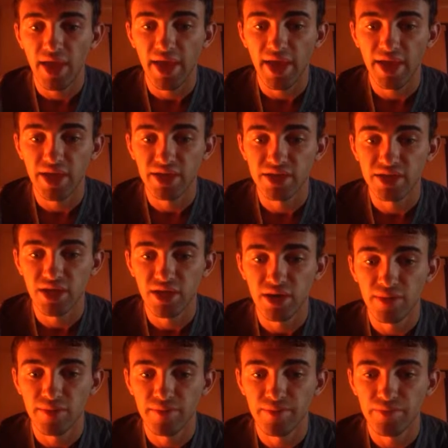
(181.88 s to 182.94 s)
and
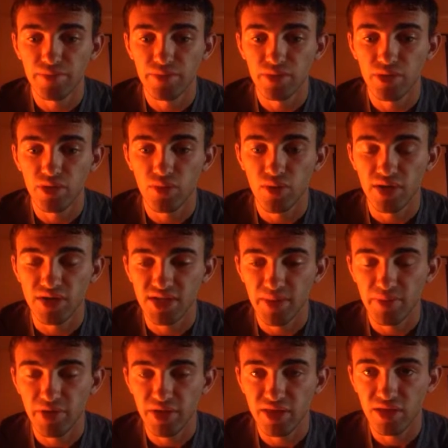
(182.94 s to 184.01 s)
you want to
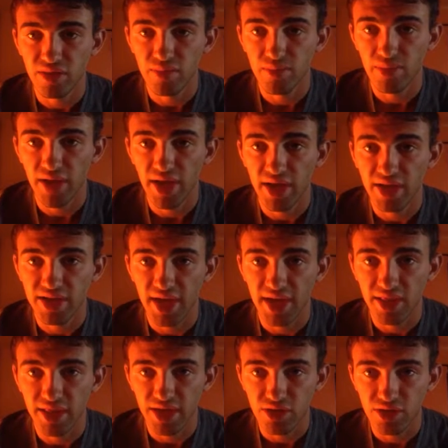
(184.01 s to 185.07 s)
separate them by
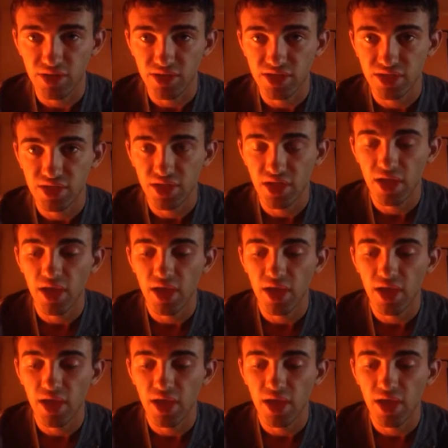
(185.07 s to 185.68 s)
dielectrics,